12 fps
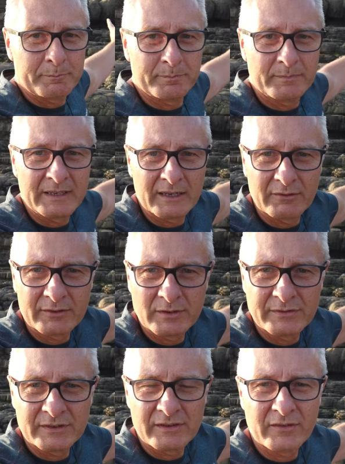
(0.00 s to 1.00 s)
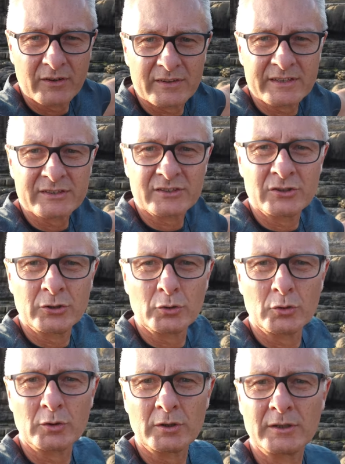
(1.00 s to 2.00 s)
I, you know, you, you've got this
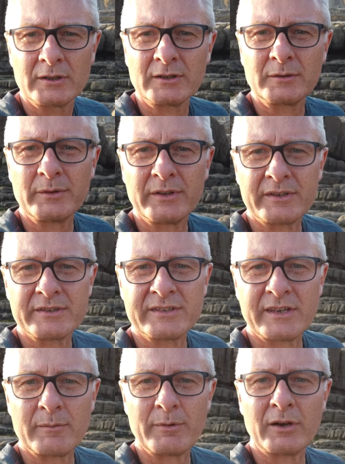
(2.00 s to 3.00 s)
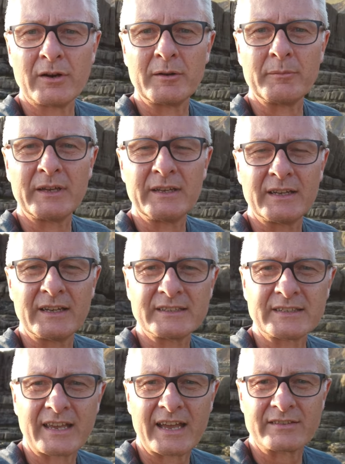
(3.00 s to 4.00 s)
Tor, uh, you can see behind me,
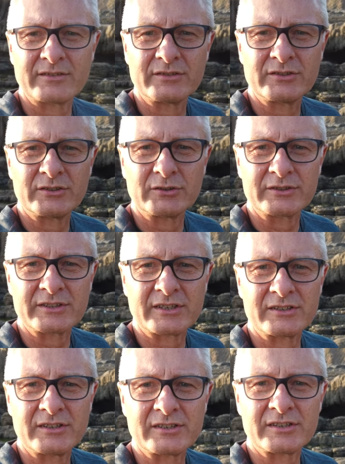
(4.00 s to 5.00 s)
uh, St Catherine's Tor, as I,